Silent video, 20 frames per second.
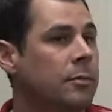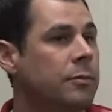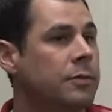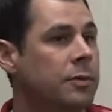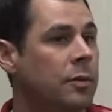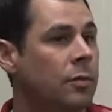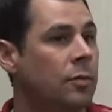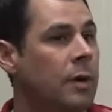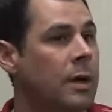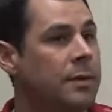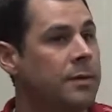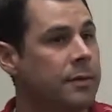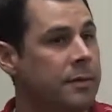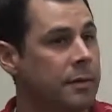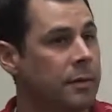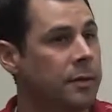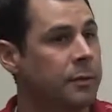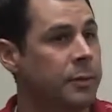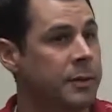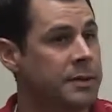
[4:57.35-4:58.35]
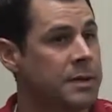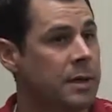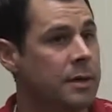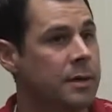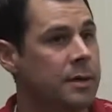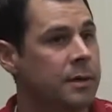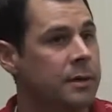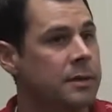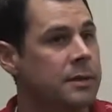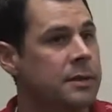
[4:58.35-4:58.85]
So once they're
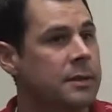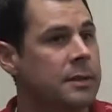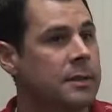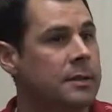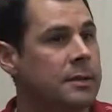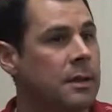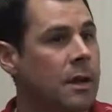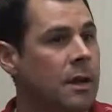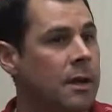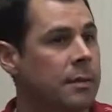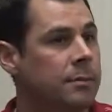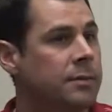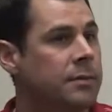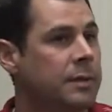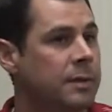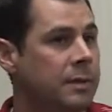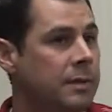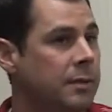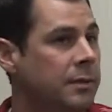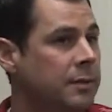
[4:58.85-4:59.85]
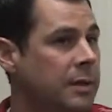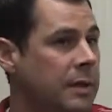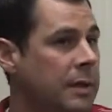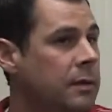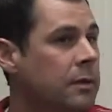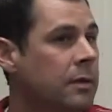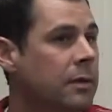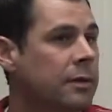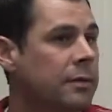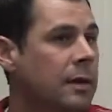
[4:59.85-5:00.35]
returned to the city
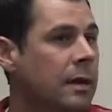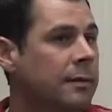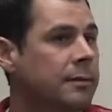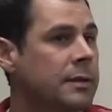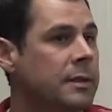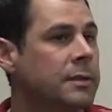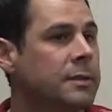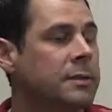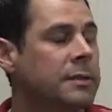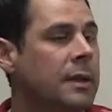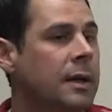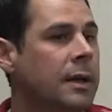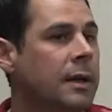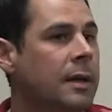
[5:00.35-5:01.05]
clerk's office,